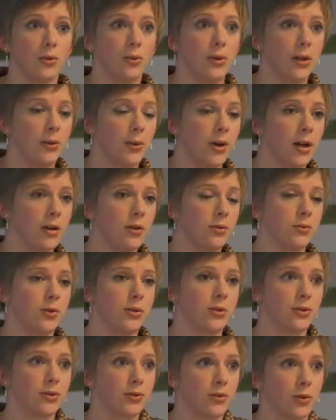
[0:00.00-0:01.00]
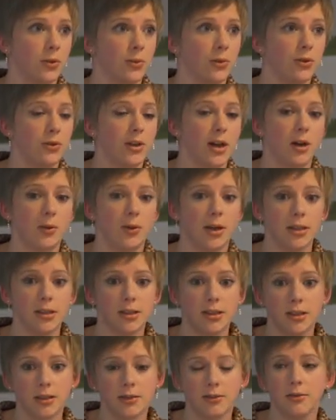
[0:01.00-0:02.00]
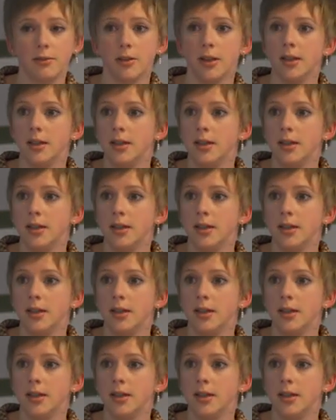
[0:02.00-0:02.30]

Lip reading: requirements from the directive.